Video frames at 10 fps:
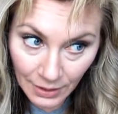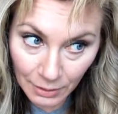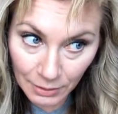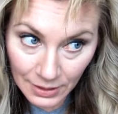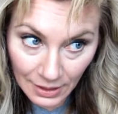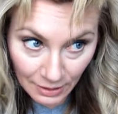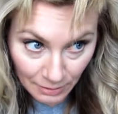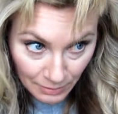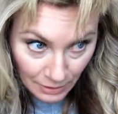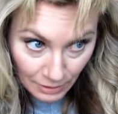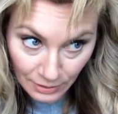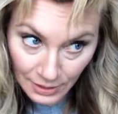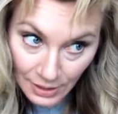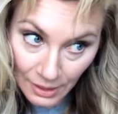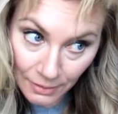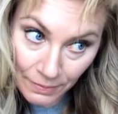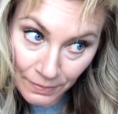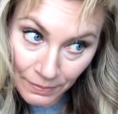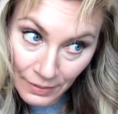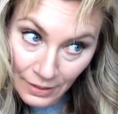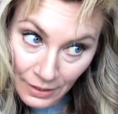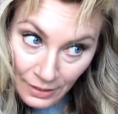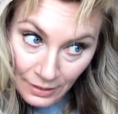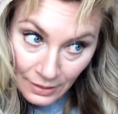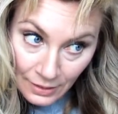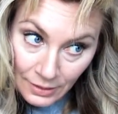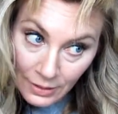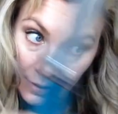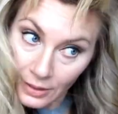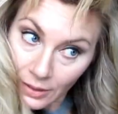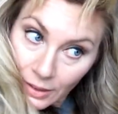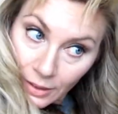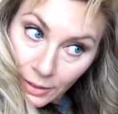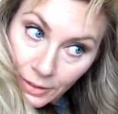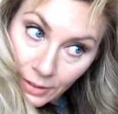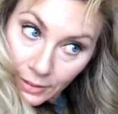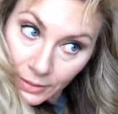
oh, it's not going to want to curl today. So,